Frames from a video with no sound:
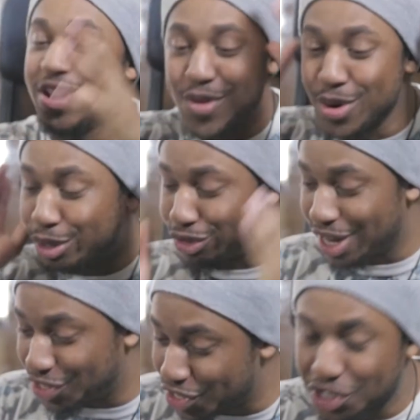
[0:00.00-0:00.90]
if you can do
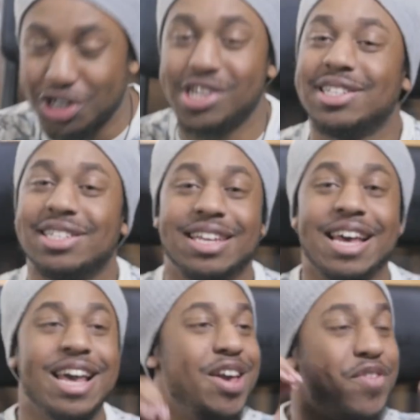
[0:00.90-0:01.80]
transitions,
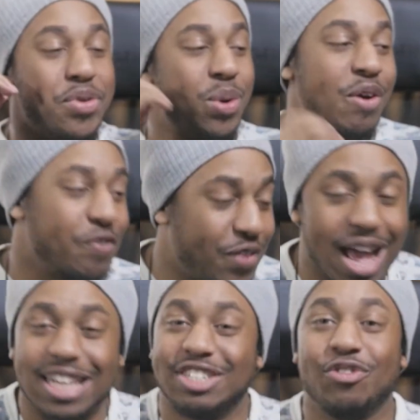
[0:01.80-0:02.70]
if you can do
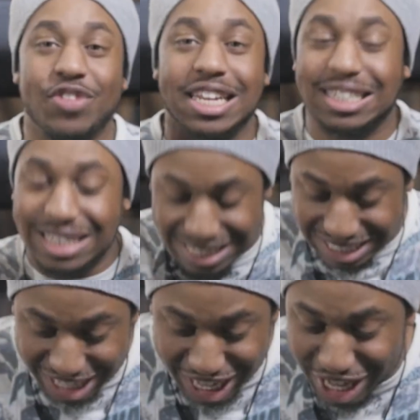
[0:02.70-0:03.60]
effects in
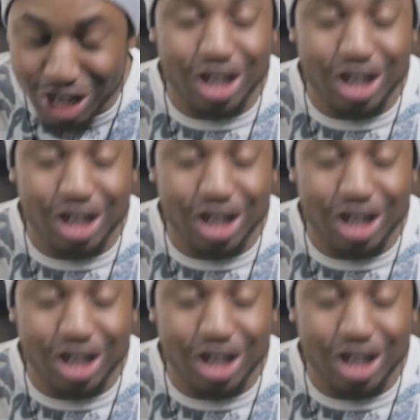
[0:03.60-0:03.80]
VSDC,